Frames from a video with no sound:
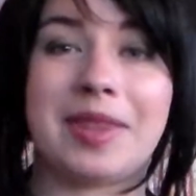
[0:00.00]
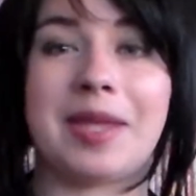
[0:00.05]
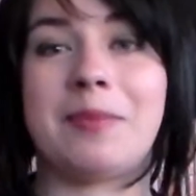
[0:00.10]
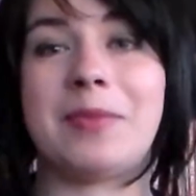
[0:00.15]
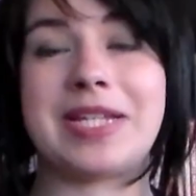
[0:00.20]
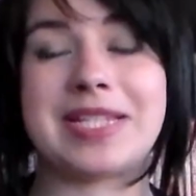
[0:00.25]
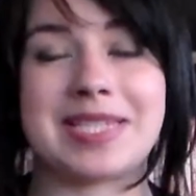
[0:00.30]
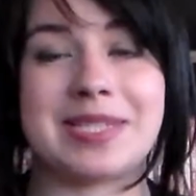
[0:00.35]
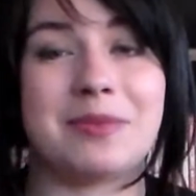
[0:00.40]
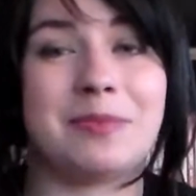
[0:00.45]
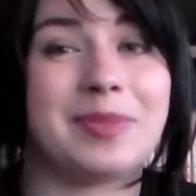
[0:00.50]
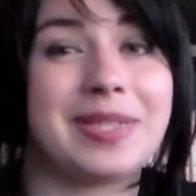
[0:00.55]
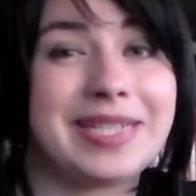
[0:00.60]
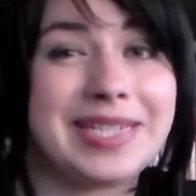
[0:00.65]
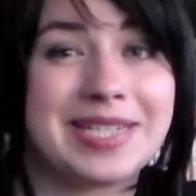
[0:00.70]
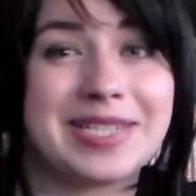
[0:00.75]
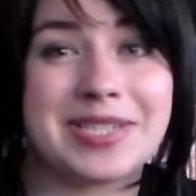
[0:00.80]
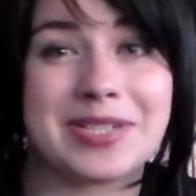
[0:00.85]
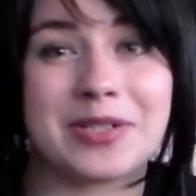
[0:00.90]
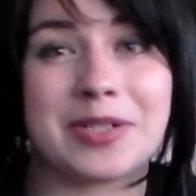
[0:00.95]
That makes it a bit
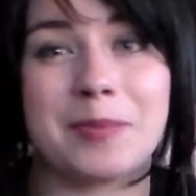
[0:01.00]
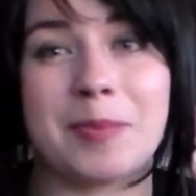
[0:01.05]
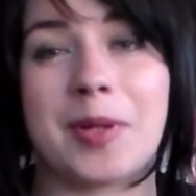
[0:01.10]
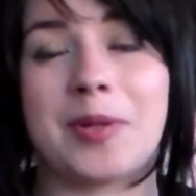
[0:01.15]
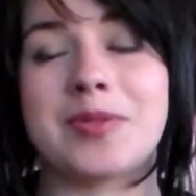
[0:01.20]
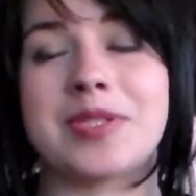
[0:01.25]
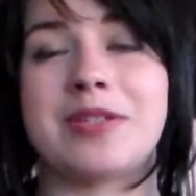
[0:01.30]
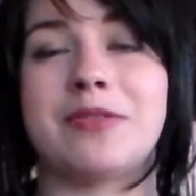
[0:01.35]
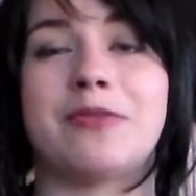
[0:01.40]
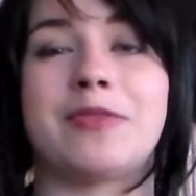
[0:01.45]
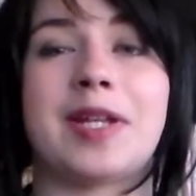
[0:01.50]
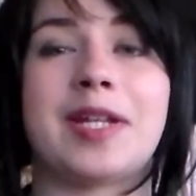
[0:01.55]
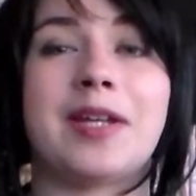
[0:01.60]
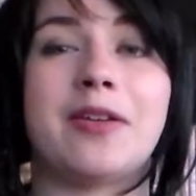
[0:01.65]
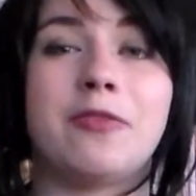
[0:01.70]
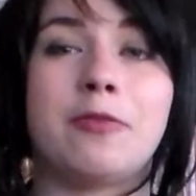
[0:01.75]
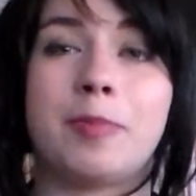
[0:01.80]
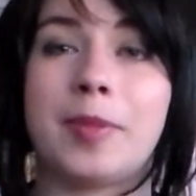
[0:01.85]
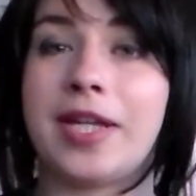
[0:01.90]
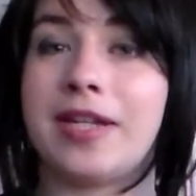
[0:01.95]
easier to pose in front
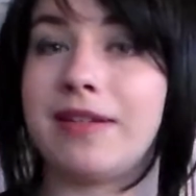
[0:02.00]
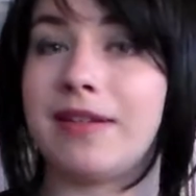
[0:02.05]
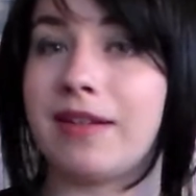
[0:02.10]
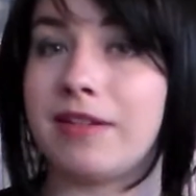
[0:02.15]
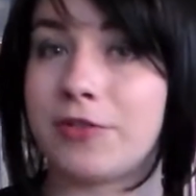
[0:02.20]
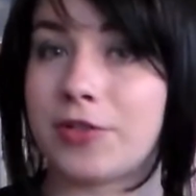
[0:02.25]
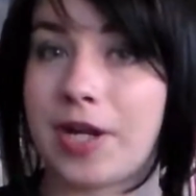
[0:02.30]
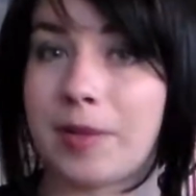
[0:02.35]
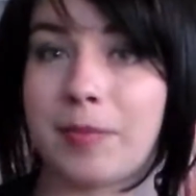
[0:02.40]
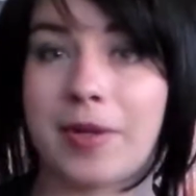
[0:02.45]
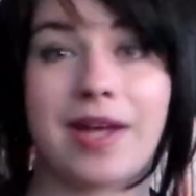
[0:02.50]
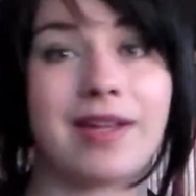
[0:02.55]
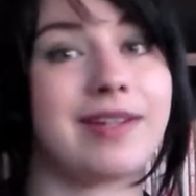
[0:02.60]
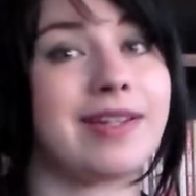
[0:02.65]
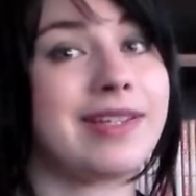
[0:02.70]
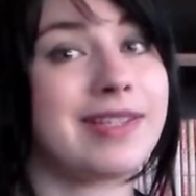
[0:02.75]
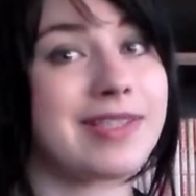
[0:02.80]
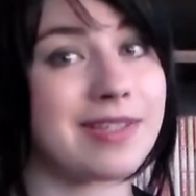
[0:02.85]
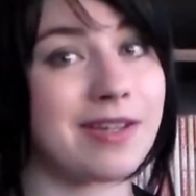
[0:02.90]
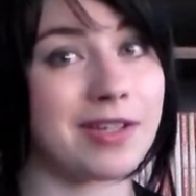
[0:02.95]
of, but a
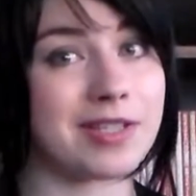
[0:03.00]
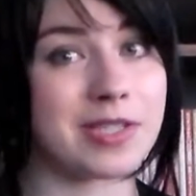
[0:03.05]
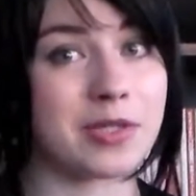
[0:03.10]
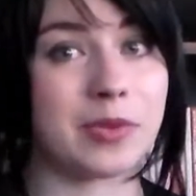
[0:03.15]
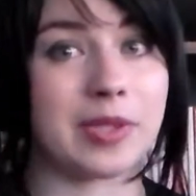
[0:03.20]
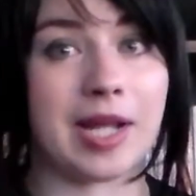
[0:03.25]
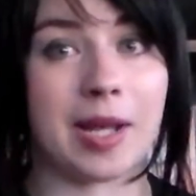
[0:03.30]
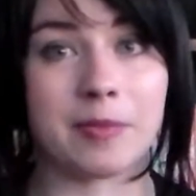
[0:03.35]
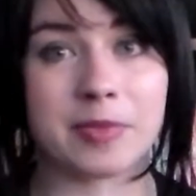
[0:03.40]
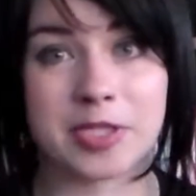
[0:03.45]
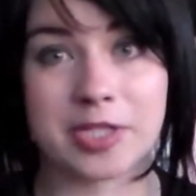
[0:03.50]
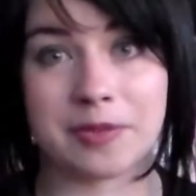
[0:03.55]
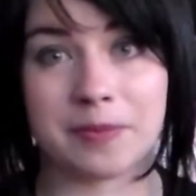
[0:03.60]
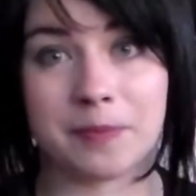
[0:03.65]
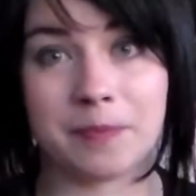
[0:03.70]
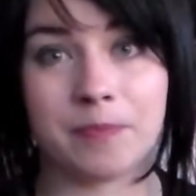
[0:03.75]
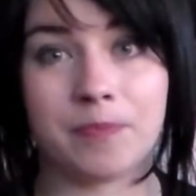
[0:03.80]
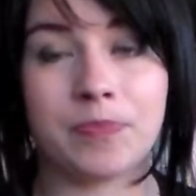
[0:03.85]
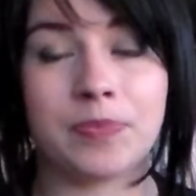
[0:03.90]
tripod is also an option.